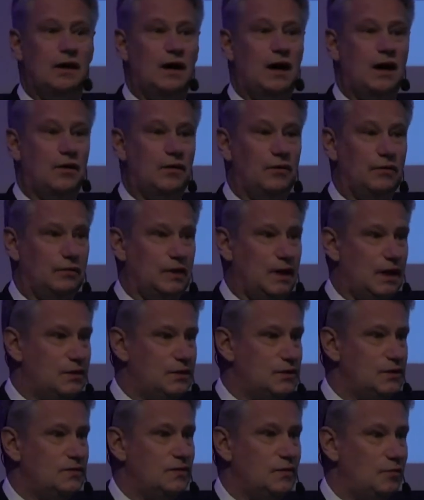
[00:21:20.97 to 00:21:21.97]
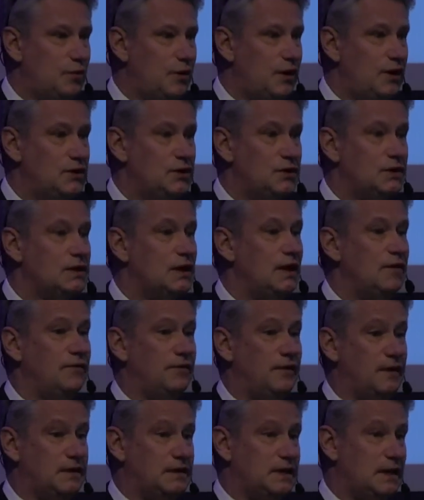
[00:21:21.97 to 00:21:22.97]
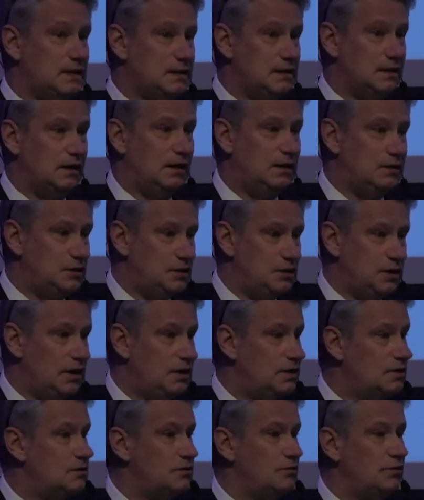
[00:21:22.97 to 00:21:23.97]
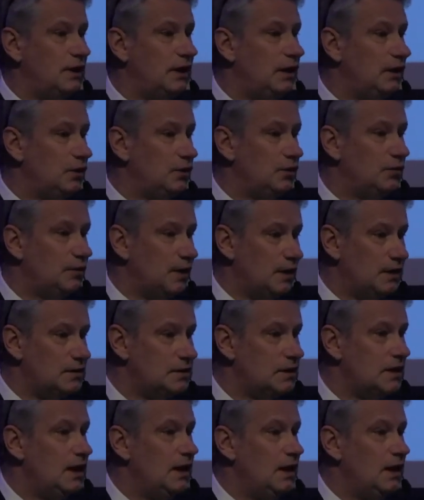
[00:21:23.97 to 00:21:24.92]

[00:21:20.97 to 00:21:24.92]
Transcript: our countries of operations have fantastic engineers, really good ones.